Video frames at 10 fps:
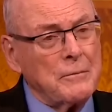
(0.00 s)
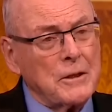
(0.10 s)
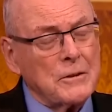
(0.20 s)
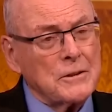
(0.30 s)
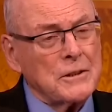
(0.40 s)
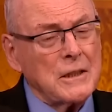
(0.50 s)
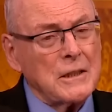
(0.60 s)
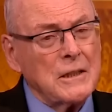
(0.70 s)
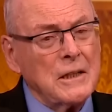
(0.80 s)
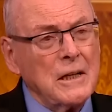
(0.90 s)
because
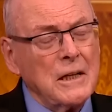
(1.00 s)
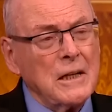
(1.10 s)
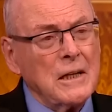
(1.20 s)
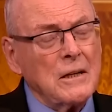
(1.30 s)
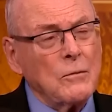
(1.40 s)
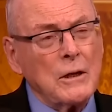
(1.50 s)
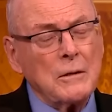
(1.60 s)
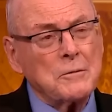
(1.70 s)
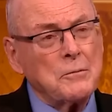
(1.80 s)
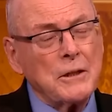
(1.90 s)

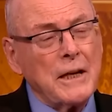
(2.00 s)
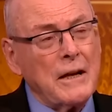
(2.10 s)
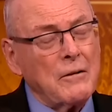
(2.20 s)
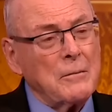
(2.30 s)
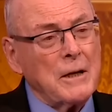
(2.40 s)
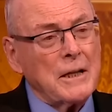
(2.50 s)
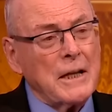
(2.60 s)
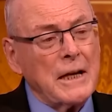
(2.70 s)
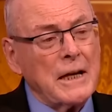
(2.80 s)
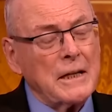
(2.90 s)
William's pretty angry about
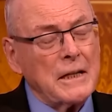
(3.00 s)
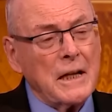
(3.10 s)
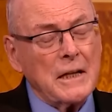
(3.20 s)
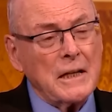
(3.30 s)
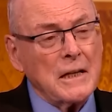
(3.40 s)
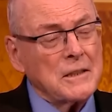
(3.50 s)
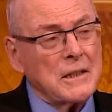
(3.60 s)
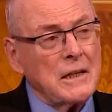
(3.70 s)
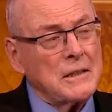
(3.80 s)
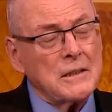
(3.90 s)
that, and he
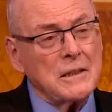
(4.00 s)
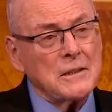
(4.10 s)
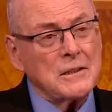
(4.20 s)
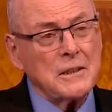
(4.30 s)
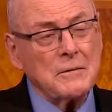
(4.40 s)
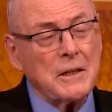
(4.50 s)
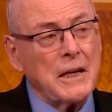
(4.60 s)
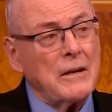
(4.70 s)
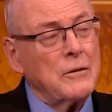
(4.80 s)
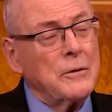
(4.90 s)
doesn't seem to
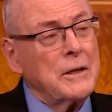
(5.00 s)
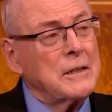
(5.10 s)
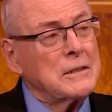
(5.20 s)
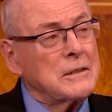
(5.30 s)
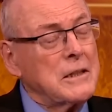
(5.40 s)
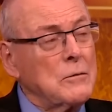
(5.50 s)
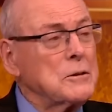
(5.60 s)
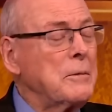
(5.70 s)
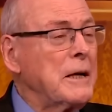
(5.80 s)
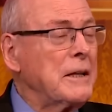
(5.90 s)
care who he
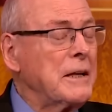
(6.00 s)
tells about